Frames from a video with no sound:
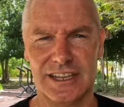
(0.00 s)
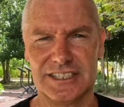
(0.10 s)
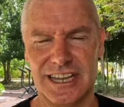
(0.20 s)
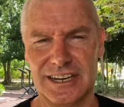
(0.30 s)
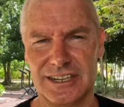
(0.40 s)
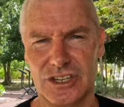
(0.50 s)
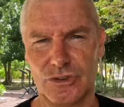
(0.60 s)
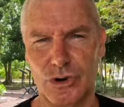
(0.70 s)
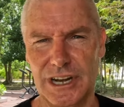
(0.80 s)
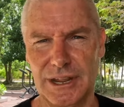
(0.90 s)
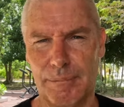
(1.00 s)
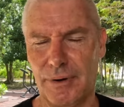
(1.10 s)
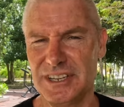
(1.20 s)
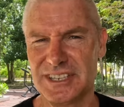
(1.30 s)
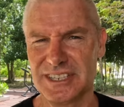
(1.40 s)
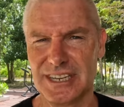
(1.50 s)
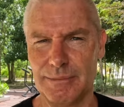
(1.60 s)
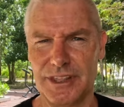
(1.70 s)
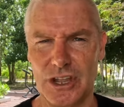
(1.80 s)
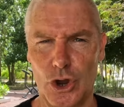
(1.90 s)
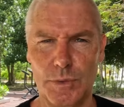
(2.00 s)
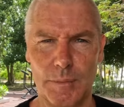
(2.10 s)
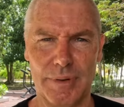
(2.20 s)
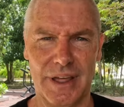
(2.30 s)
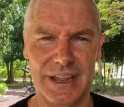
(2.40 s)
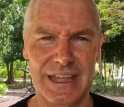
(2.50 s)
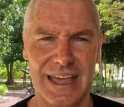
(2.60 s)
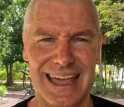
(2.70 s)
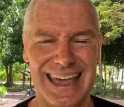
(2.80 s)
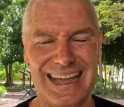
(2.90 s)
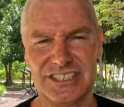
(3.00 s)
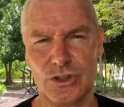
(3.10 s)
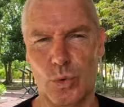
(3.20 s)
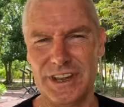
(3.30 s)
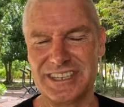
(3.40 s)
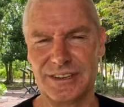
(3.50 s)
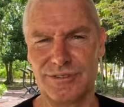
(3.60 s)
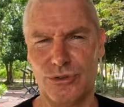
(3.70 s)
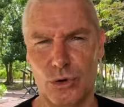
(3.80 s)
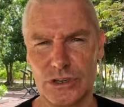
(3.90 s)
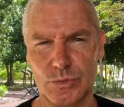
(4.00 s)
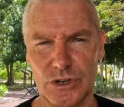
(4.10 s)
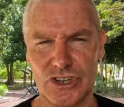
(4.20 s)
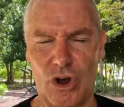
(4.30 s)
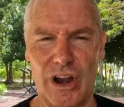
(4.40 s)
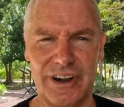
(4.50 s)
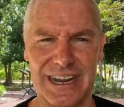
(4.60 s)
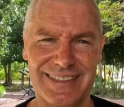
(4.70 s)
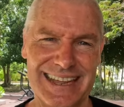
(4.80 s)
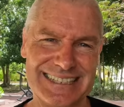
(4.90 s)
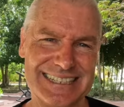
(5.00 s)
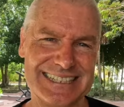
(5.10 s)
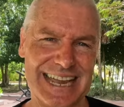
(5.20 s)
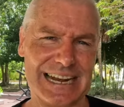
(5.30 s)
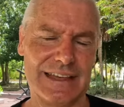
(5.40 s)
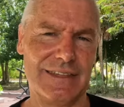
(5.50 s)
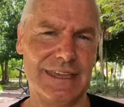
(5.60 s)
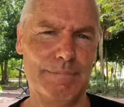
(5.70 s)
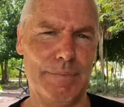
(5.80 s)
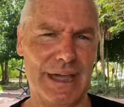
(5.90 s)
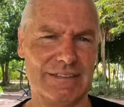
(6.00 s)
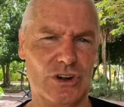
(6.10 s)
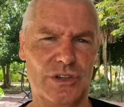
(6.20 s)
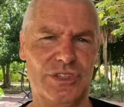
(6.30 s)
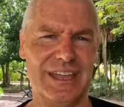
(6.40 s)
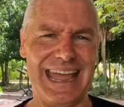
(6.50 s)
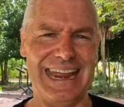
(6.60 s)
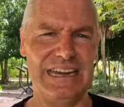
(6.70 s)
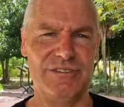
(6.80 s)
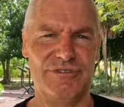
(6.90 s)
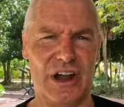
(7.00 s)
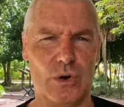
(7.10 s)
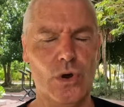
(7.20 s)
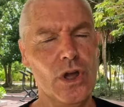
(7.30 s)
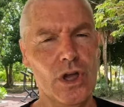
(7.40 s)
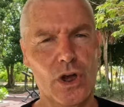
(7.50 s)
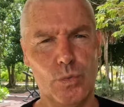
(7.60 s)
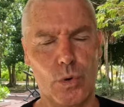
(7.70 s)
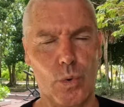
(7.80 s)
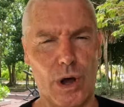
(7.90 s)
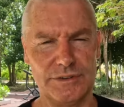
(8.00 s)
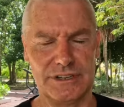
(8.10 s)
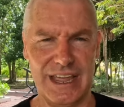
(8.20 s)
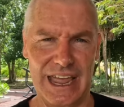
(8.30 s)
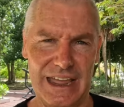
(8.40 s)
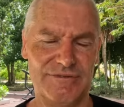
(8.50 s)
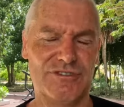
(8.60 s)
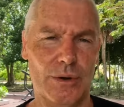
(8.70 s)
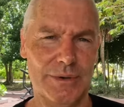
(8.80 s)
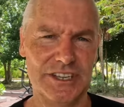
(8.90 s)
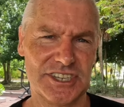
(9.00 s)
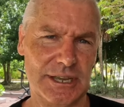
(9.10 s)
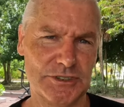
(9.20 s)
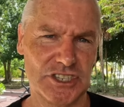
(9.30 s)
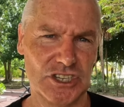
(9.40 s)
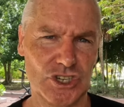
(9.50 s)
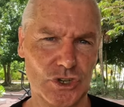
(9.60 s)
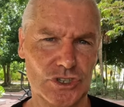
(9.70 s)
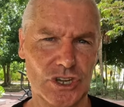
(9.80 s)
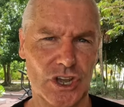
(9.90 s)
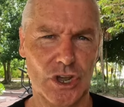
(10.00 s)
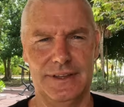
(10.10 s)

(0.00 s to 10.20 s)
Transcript: Started to really impress in some of the open play as the Western Force were tiring, and that's exactly the impact that I think Andy Farrell will want to have from his substitutes.